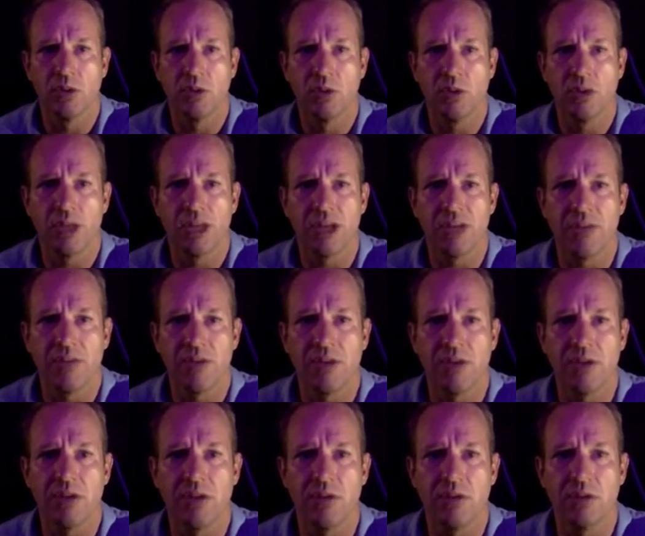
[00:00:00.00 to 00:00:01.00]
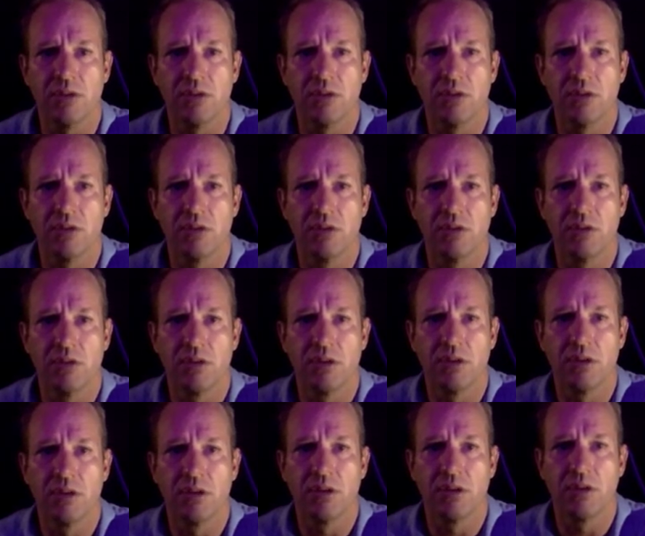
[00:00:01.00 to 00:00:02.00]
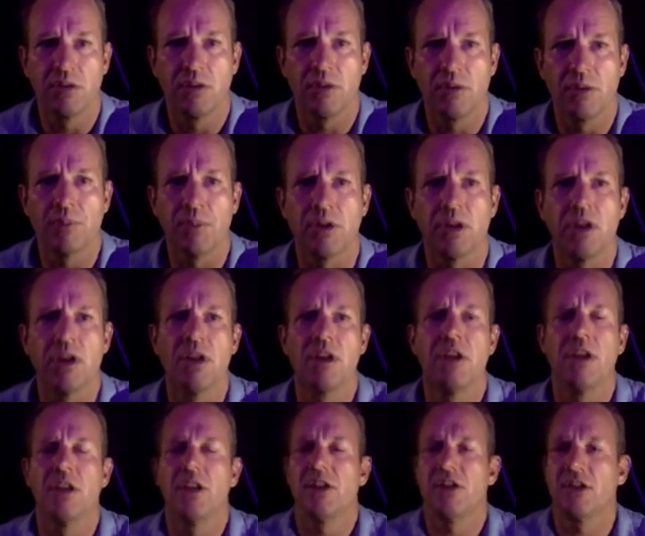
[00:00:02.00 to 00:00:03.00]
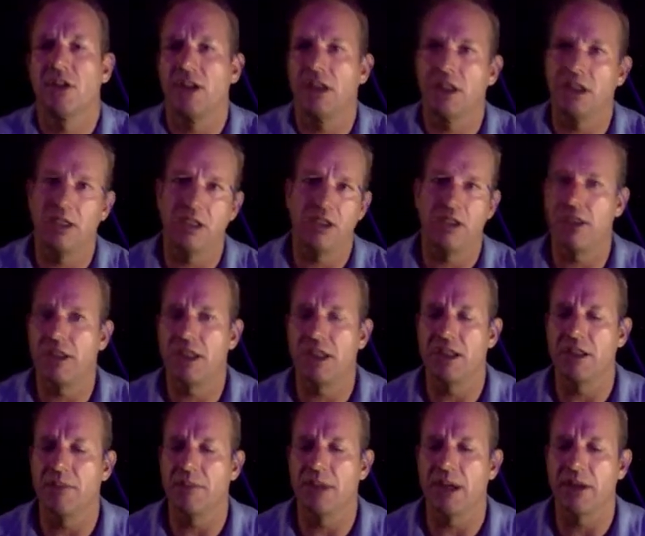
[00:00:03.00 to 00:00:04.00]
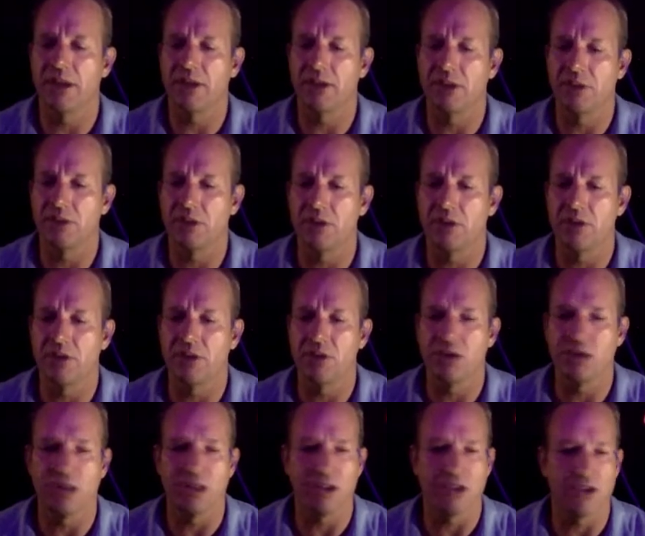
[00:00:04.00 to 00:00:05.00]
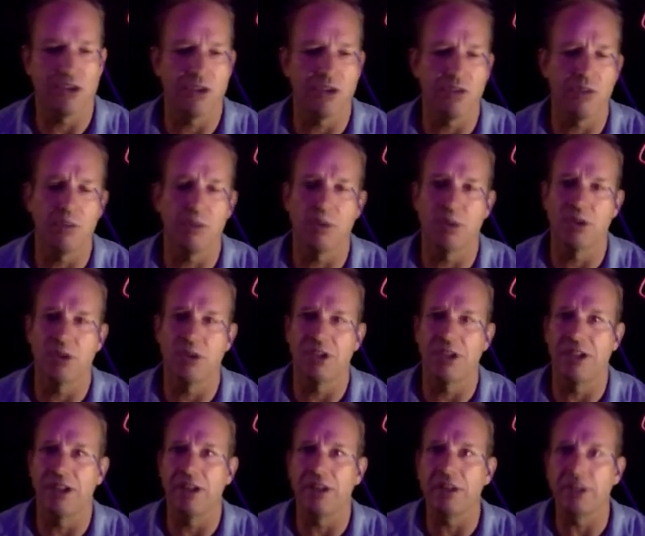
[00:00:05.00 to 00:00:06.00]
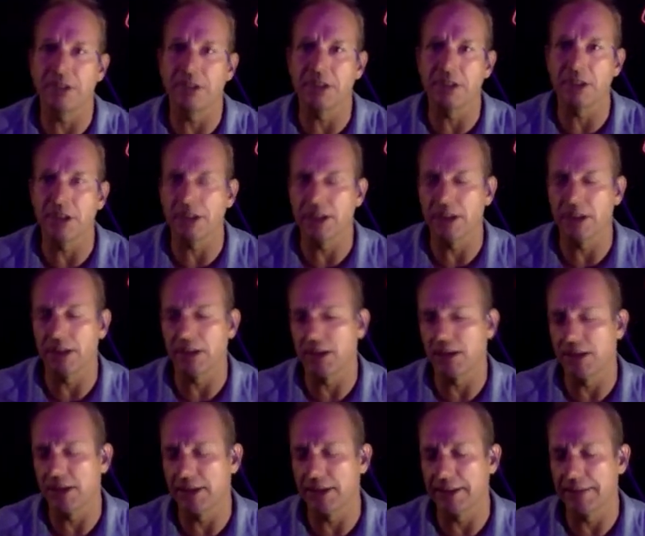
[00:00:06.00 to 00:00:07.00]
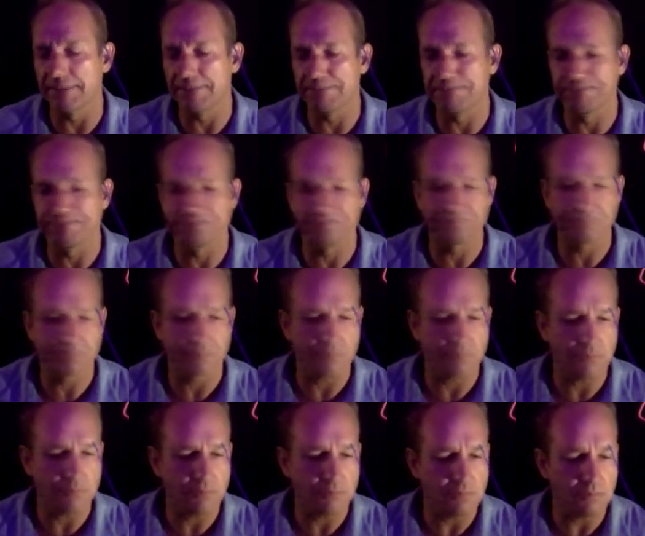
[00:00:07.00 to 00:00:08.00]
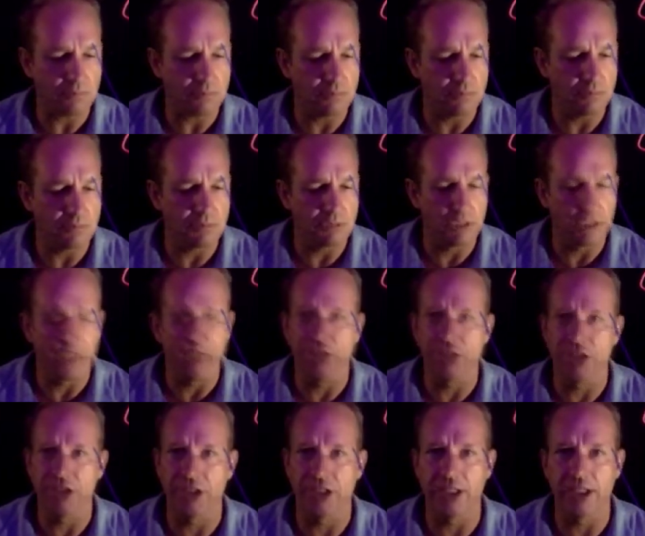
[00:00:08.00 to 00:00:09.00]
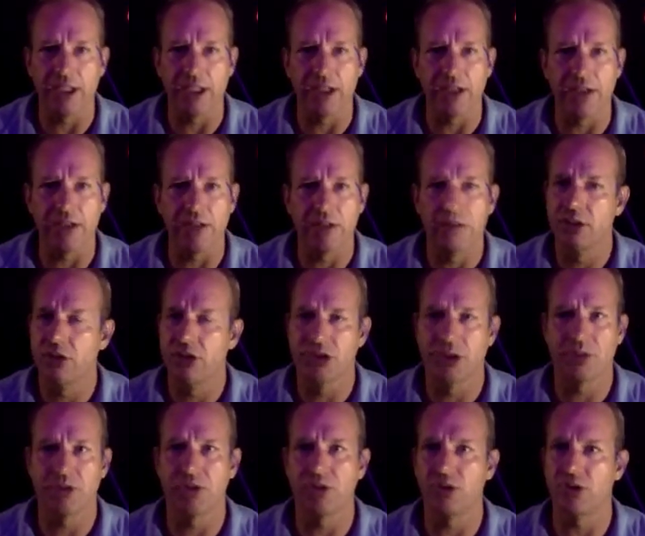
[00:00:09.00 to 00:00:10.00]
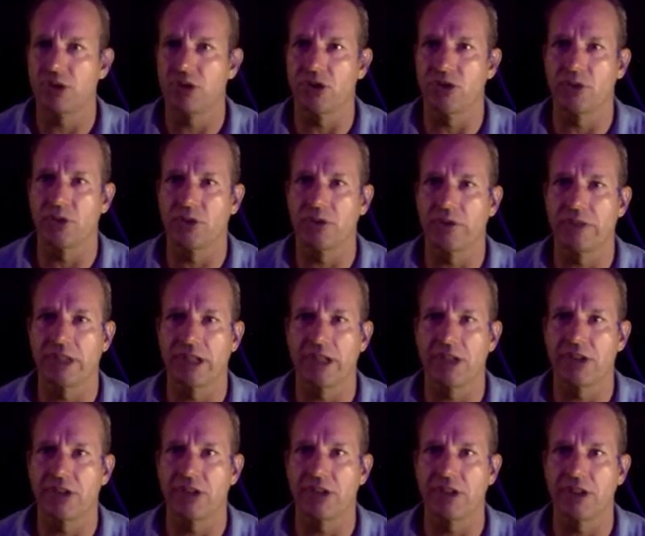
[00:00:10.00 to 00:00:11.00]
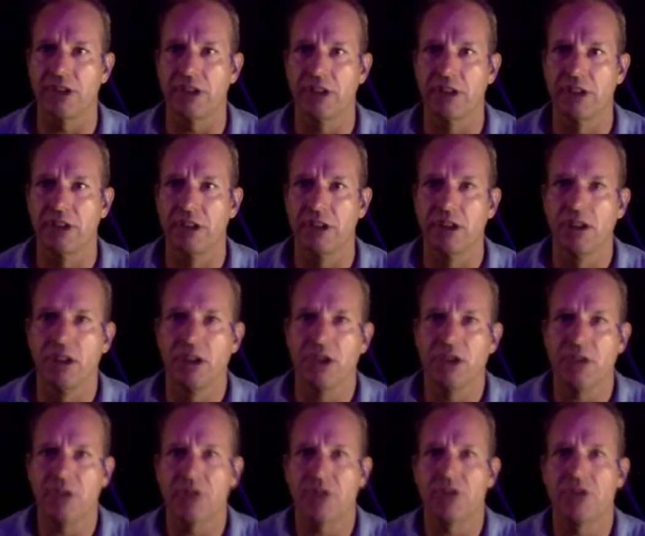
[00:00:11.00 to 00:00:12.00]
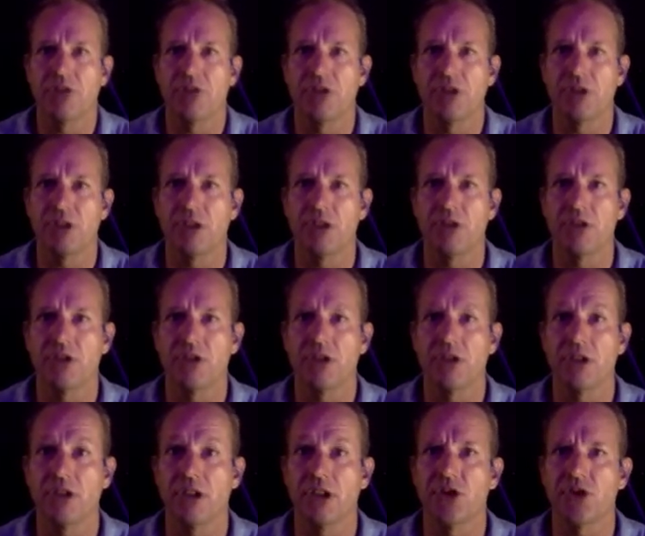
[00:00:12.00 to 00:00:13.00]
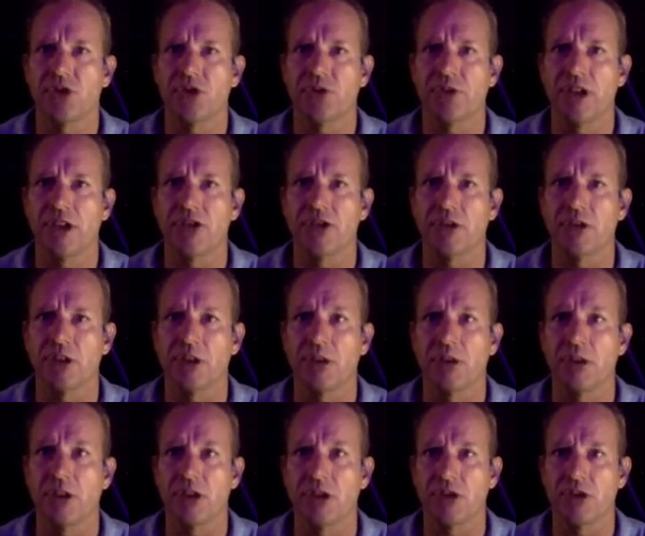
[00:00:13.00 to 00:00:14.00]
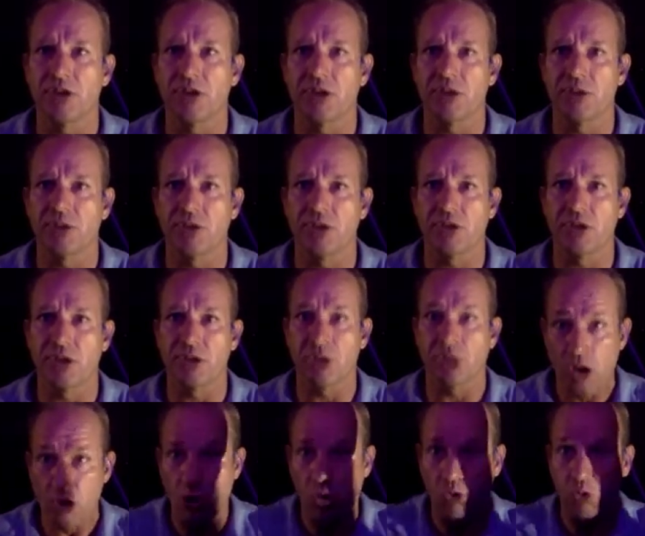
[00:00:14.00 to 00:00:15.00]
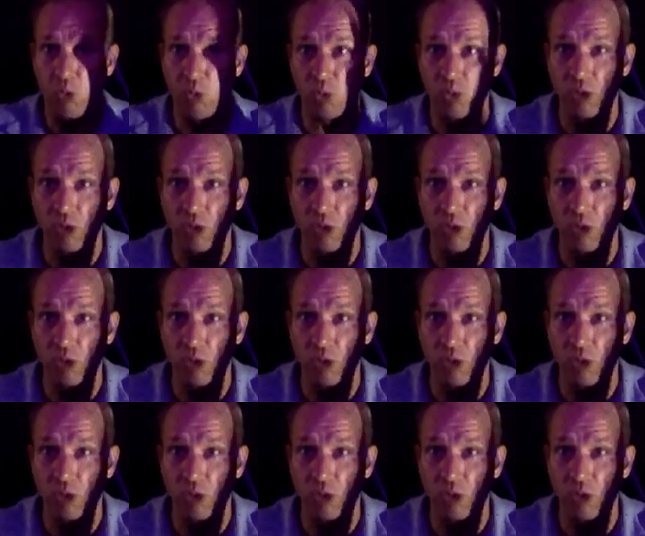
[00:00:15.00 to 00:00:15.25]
would have me do. Remember, thinking about substitution as its own personality, like in um, Inside Out, substitution is real reactionary. Substitution hears interest rates are lower, and substitution goes, cool,